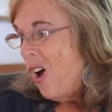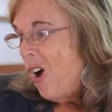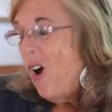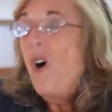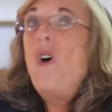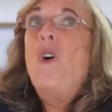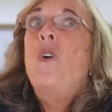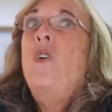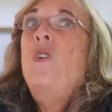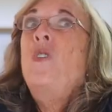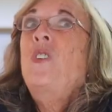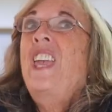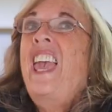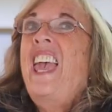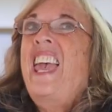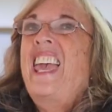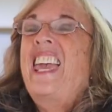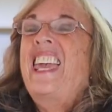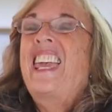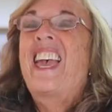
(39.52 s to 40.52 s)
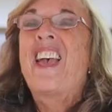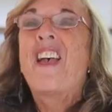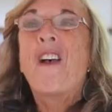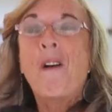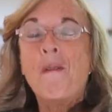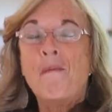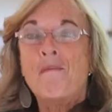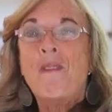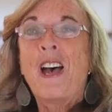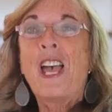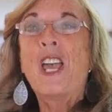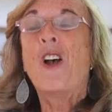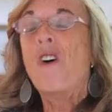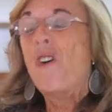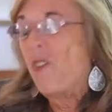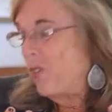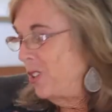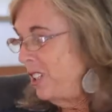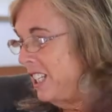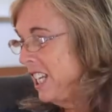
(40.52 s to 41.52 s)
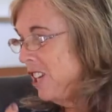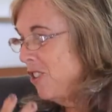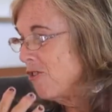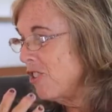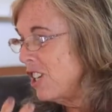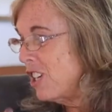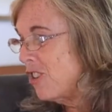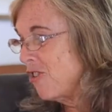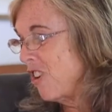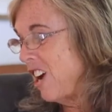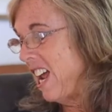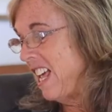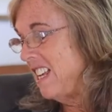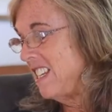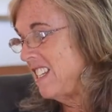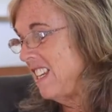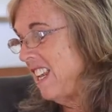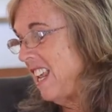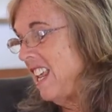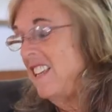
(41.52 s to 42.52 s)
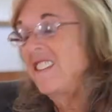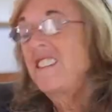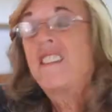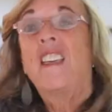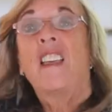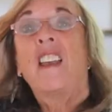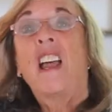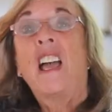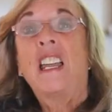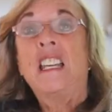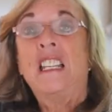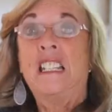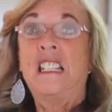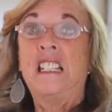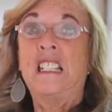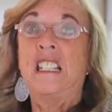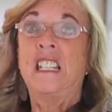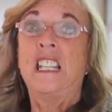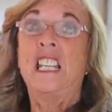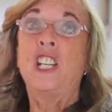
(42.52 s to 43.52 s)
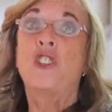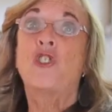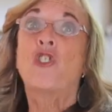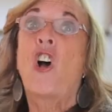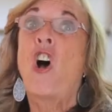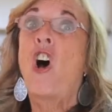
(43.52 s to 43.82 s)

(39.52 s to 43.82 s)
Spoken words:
Okay, my only regret is that I didn't teach